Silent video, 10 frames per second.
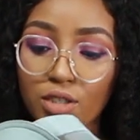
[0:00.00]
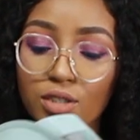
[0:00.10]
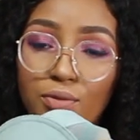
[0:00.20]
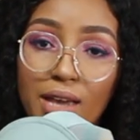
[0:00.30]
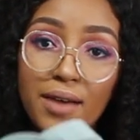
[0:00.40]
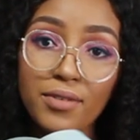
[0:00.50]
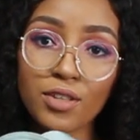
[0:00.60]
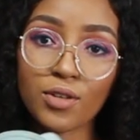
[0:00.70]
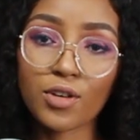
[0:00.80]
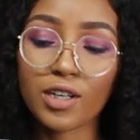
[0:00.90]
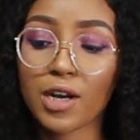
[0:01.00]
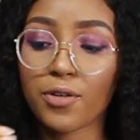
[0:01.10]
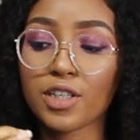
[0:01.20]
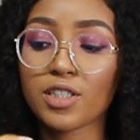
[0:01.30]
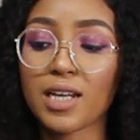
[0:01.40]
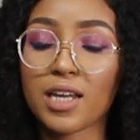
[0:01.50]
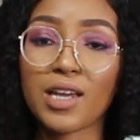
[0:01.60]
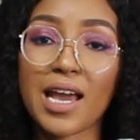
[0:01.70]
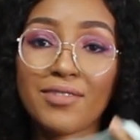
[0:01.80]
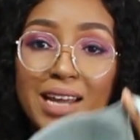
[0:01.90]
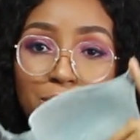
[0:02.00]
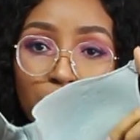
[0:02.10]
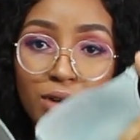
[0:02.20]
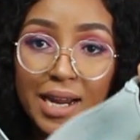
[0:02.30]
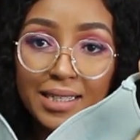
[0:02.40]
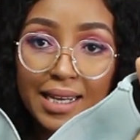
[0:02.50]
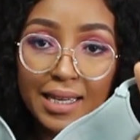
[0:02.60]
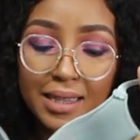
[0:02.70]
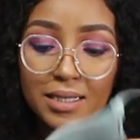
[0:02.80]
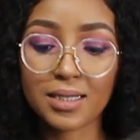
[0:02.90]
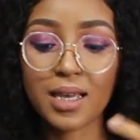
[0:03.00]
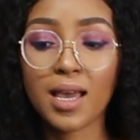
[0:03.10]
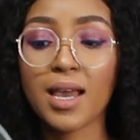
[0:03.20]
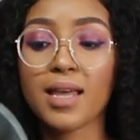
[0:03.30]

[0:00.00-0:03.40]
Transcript: because if you have it in the wrong direction and you have it upright like this,